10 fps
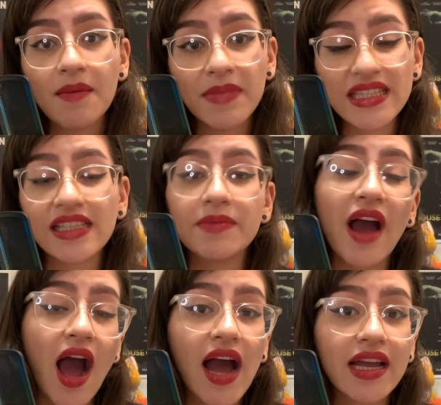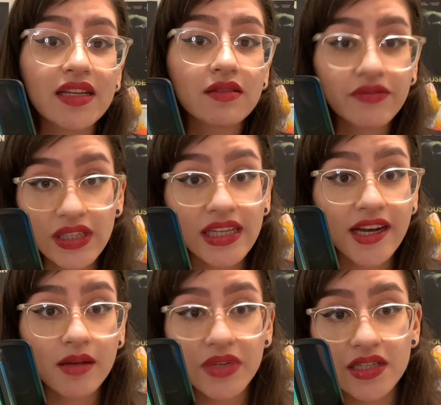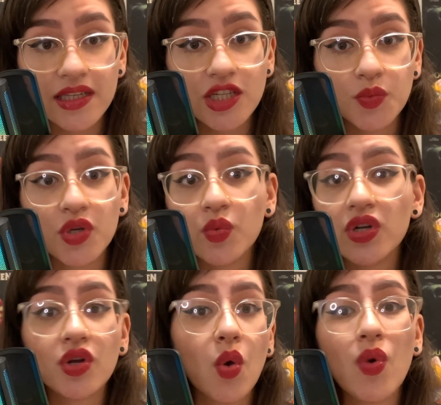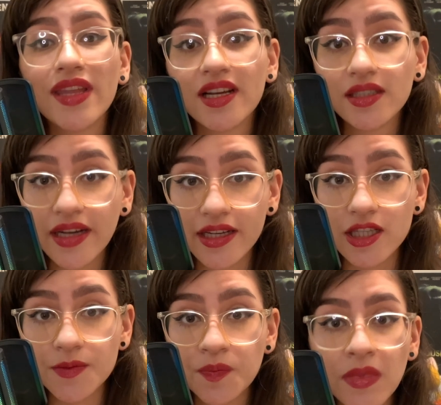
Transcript: basically behind Valeria, because at this point we don't know what the hell it is.